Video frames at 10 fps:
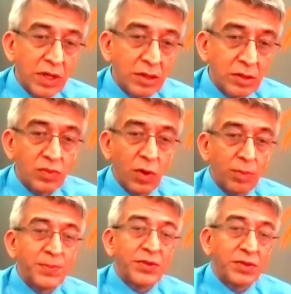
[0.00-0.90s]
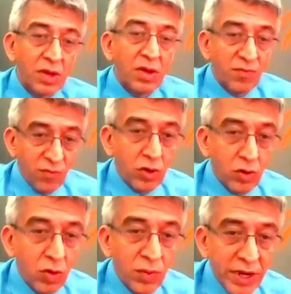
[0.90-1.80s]
take the swaps
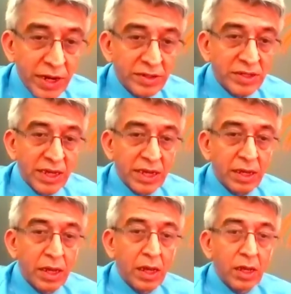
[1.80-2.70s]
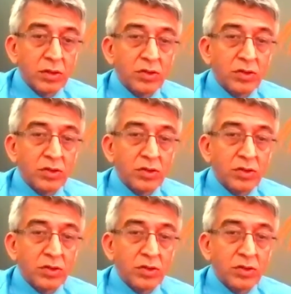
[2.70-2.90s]
for COVID testing.